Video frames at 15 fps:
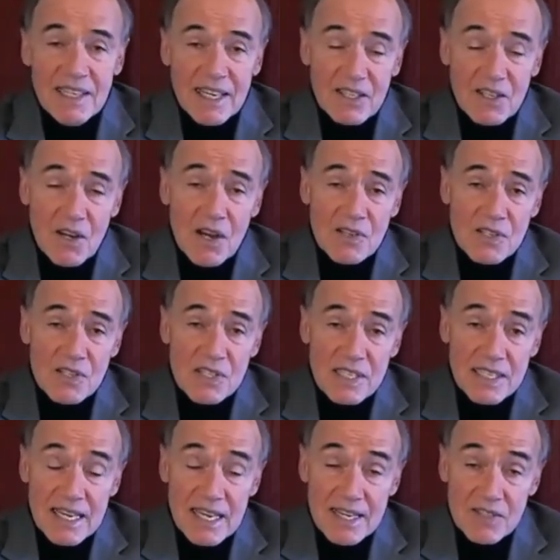It causes the
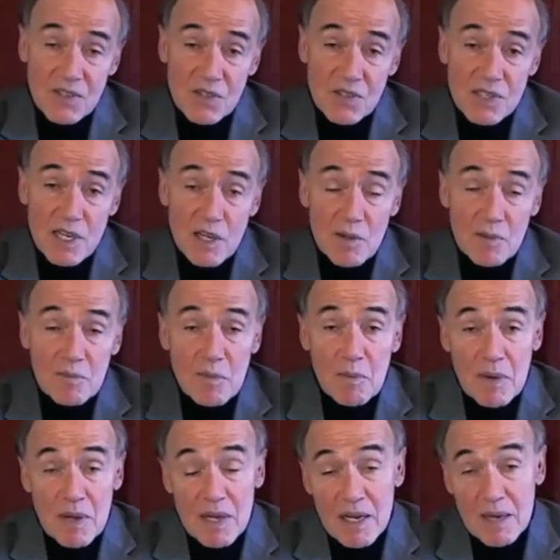cancer cell
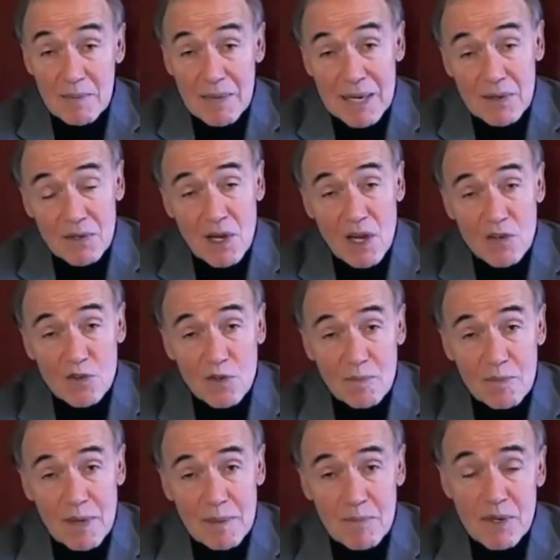uh, mitochondrial
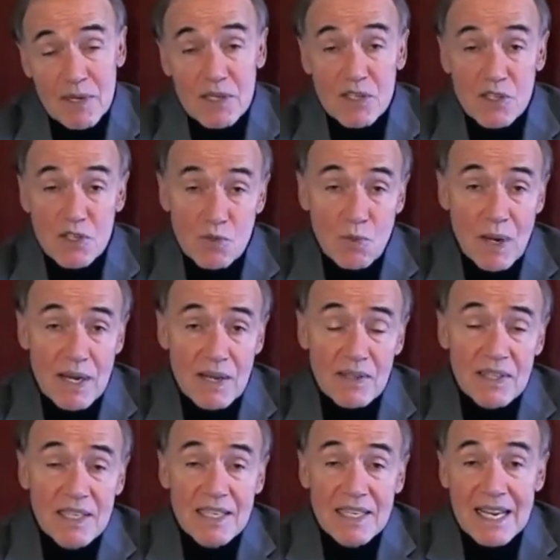membrane to
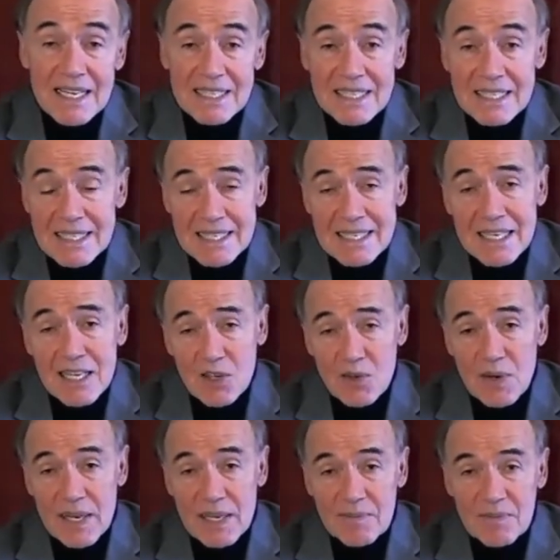swell and to
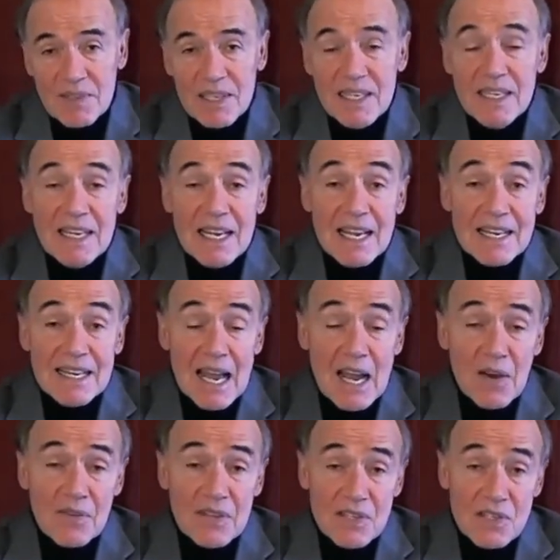disintegrate. And
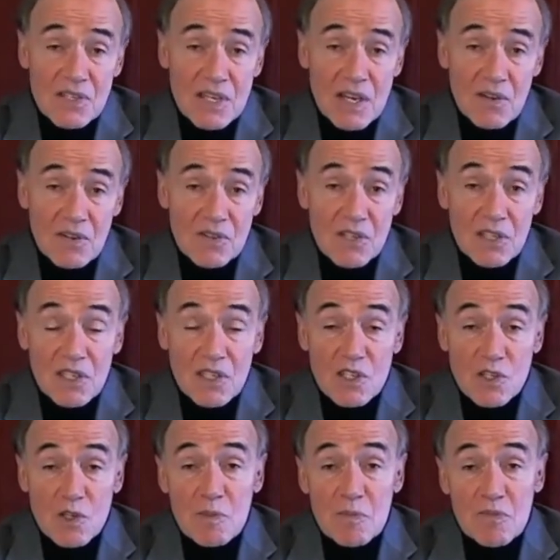now these cells that
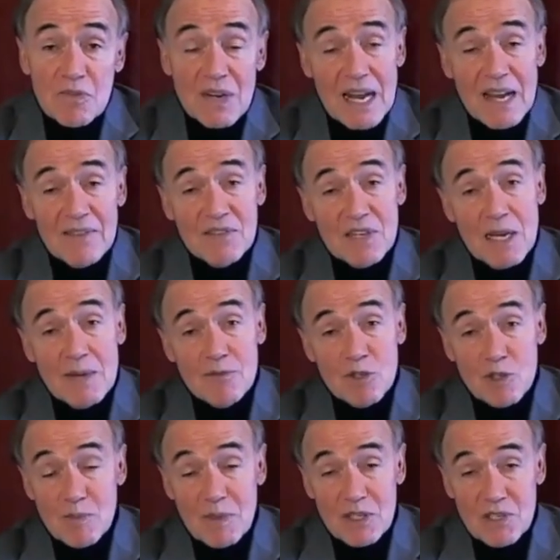consume five times
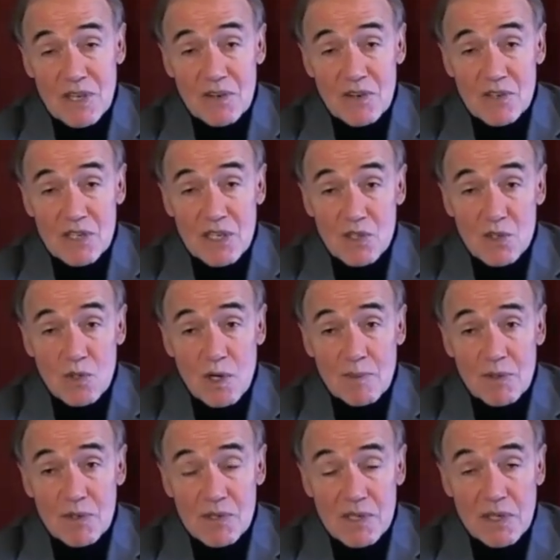as much energy as
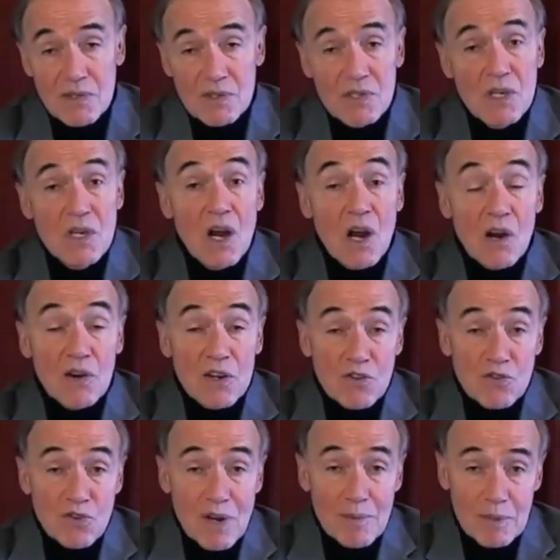normal cells are in
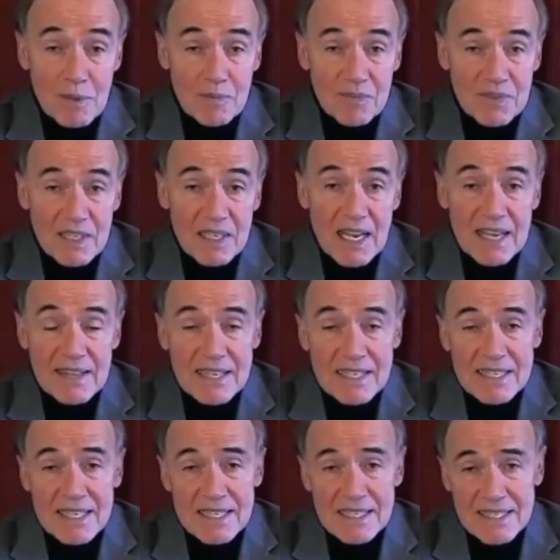trouble, and they
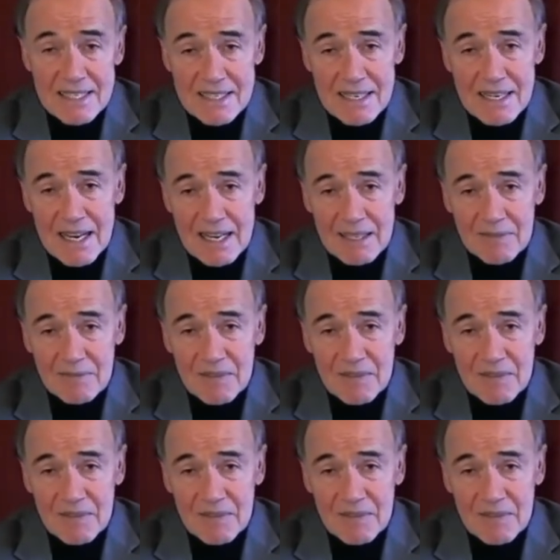tend to die.